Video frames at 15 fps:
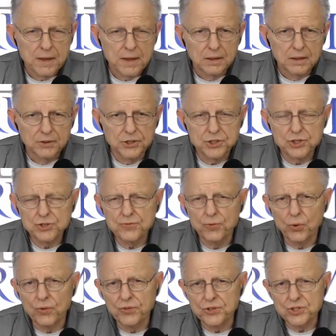This is
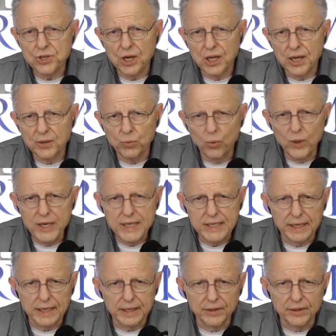4th of July
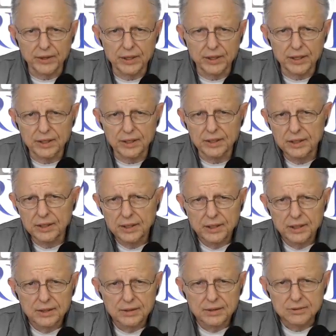weekend, and I
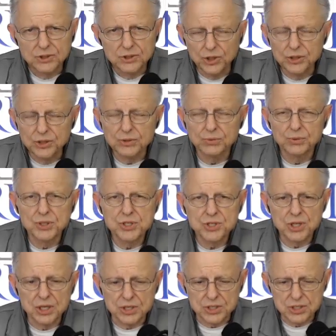couldn't
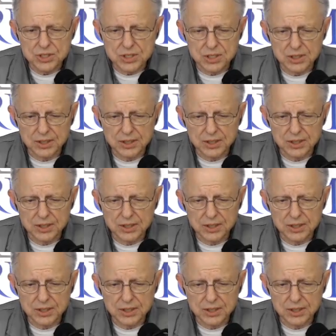resist.